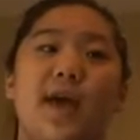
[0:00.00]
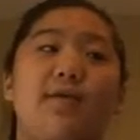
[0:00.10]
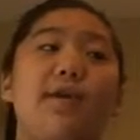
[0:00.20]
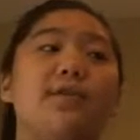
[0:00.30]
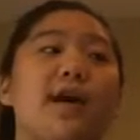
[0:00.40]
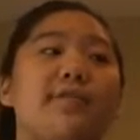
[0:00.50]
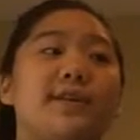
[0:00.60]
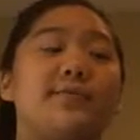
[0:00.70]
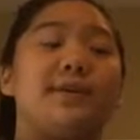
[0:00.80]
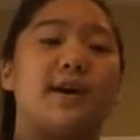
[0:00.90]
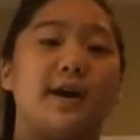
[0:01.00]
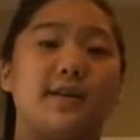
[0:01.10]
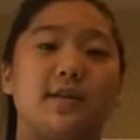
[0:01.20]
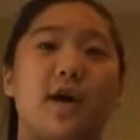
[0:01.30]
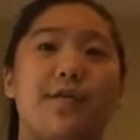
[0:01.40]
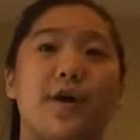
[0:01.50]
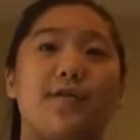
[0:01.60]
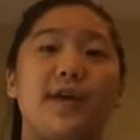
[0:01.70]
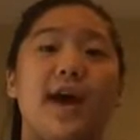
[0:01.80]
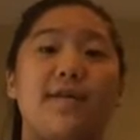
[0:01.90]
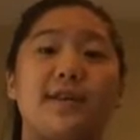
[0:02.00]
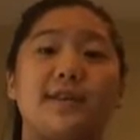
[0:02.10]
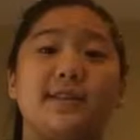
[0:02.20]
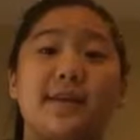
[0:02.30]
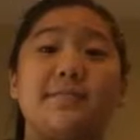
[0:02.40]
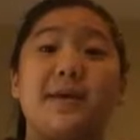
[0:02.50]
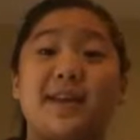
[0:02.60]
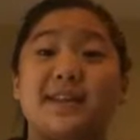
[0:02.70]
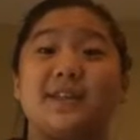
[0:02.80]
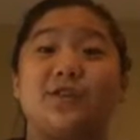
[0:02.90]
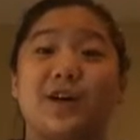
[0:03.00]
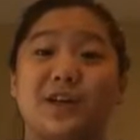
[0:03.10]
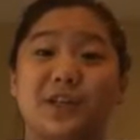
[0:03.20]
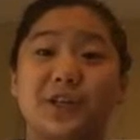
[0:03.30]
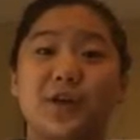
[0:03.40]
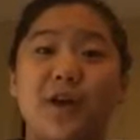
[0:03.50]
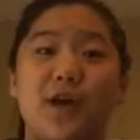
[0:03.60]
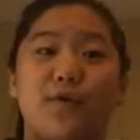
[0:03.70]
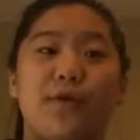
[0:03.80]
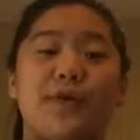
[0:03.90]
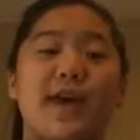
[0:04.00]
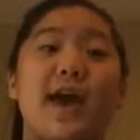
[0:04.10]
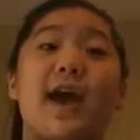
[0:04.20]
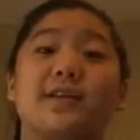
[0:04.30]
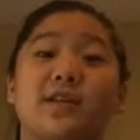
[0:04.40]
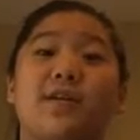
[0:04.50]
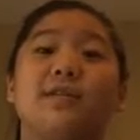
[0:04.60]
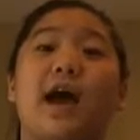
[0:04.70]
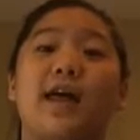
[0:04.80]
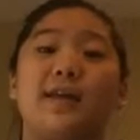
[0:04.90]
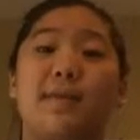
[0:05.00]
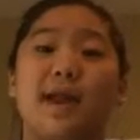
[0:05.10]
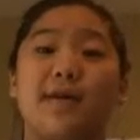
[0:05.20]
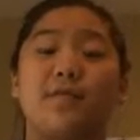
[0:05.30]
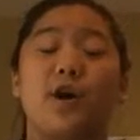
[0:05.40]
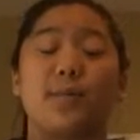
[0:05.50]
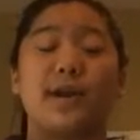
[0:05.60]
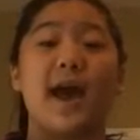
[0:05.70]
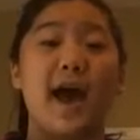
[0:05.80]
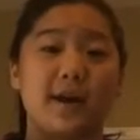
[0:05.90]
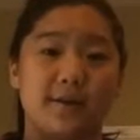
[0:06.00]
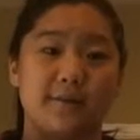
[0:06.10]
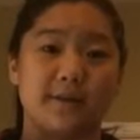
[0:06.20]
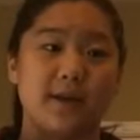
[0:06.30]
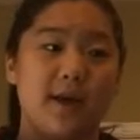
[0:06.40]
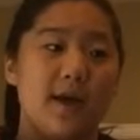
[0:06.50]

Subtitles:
And we thought this because although they have the same basic structure with a hexagonal tiling made out of carbon atoms,